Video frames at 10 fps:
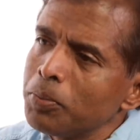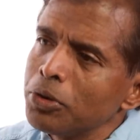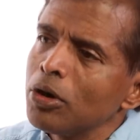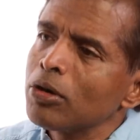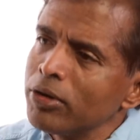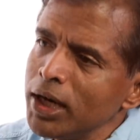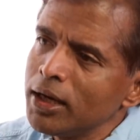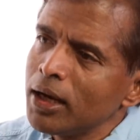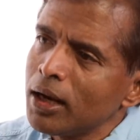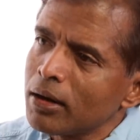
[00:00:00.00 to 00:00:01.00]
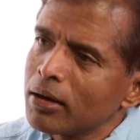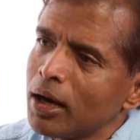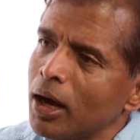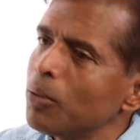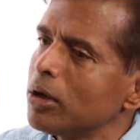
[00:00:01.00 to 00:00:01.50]
you're a pure
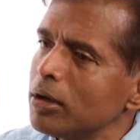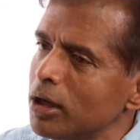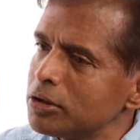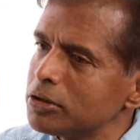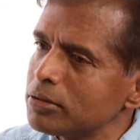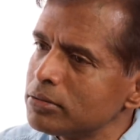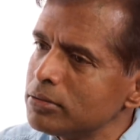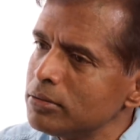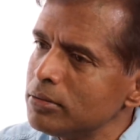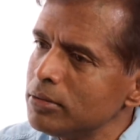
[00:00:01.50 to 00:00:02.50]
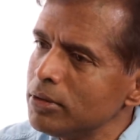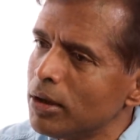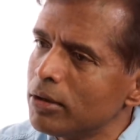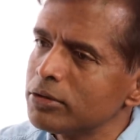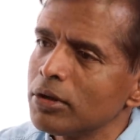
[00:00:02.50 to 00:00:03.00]
retailer, I mm-hmm. wouldn't touch you.
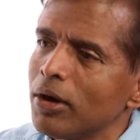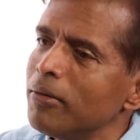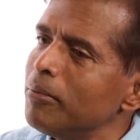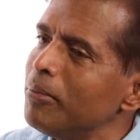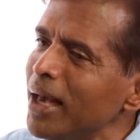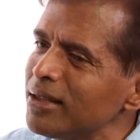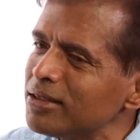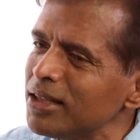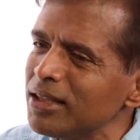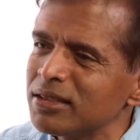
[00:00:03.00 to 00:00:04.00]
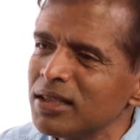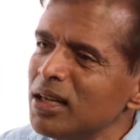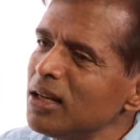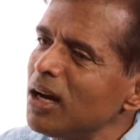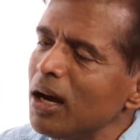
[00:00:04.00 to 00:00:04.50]
You know, so uh, Macy's.
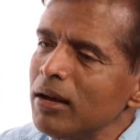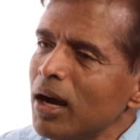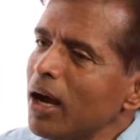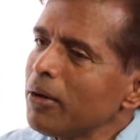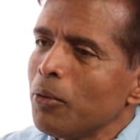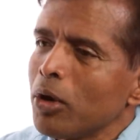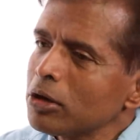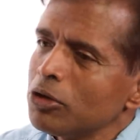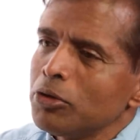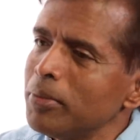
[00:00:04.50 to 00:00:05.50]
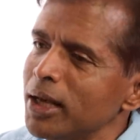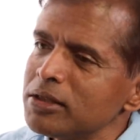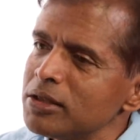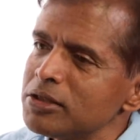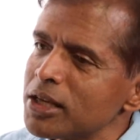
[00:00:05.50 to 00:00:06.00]
I, I walked into
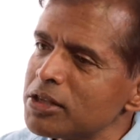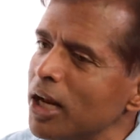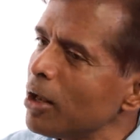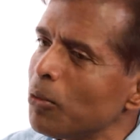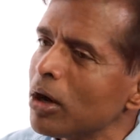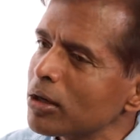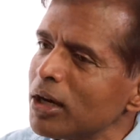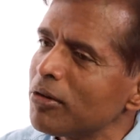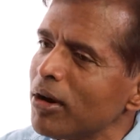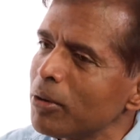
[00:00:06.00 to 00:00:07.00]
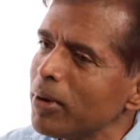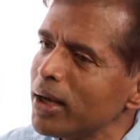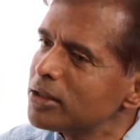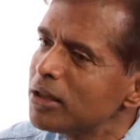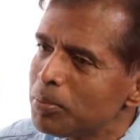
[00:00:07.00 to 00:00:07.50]
Macy's yesterday. and I walked out right
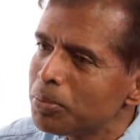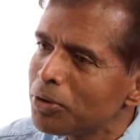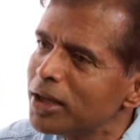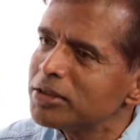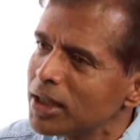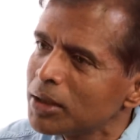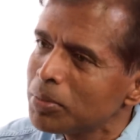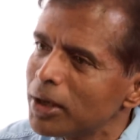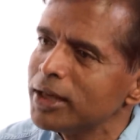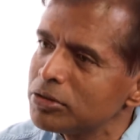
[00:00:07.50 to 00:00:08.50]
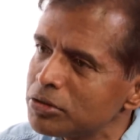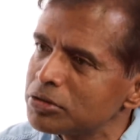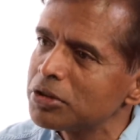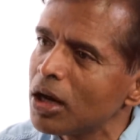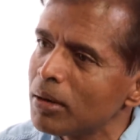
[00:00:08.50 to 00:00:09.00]
away. It's a mm-hmm. depressing place
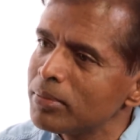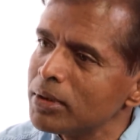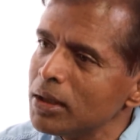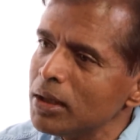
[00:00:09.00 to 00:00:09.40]
to shop.